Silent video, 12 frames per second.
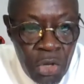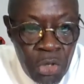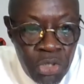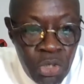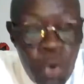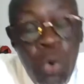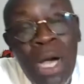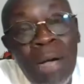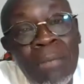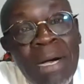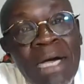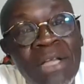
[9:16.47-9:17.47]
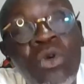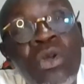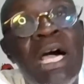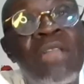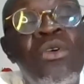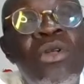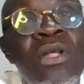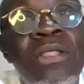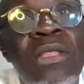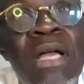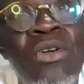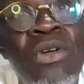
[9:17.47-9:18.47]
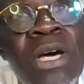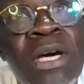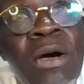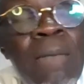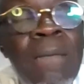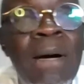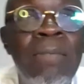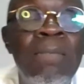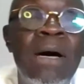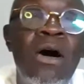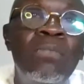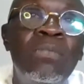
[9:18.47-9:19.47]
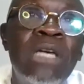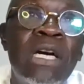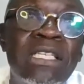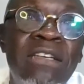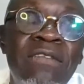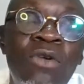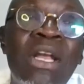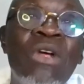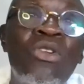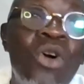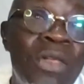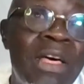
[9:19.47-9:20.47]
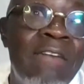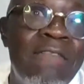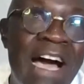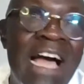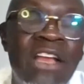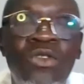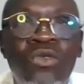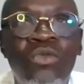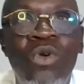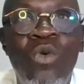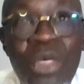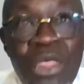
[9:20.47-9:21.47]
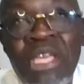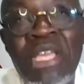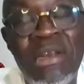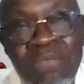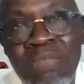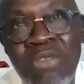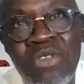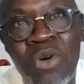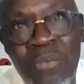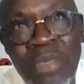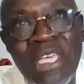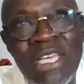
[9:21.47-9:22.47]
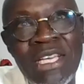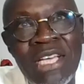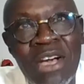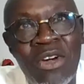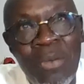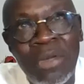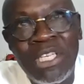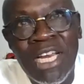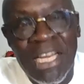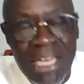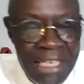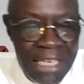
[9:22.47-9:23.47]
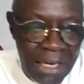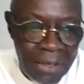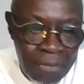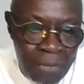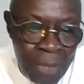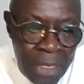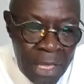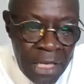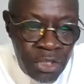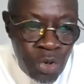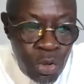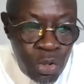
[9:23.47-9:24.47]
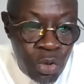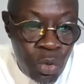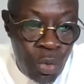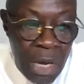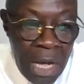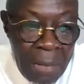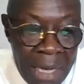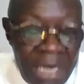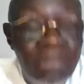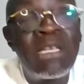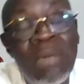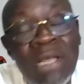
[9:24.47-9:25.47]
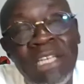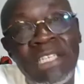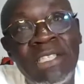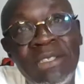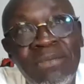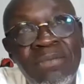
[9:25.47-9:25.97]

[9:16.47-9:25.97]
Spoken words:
So another objective or another value within, you know, being a committed leader is also adaptability.